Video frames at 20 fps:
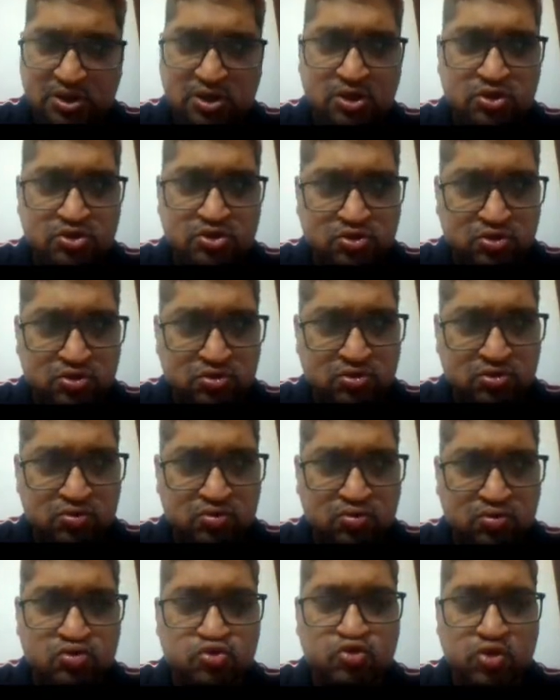So
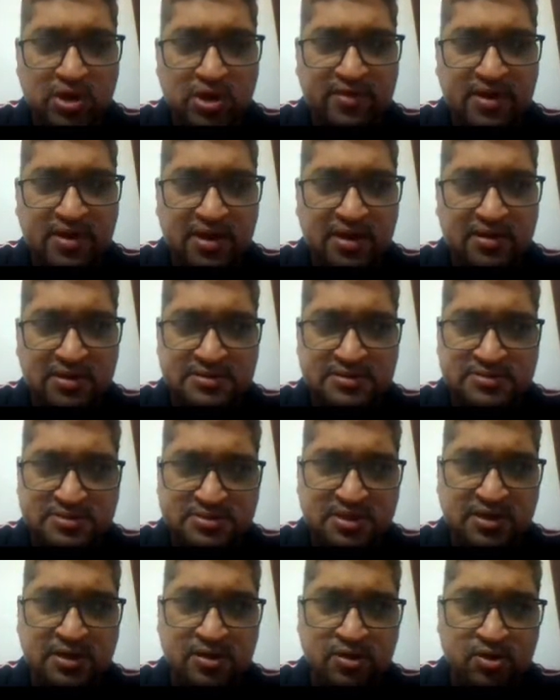whosoever are
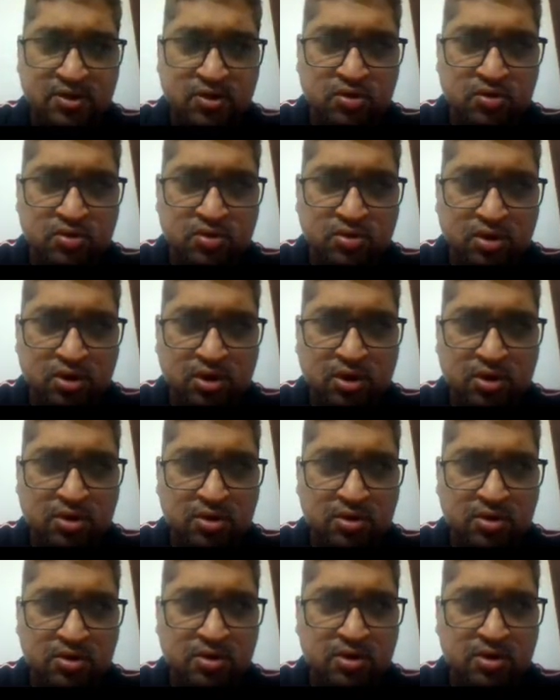concerned or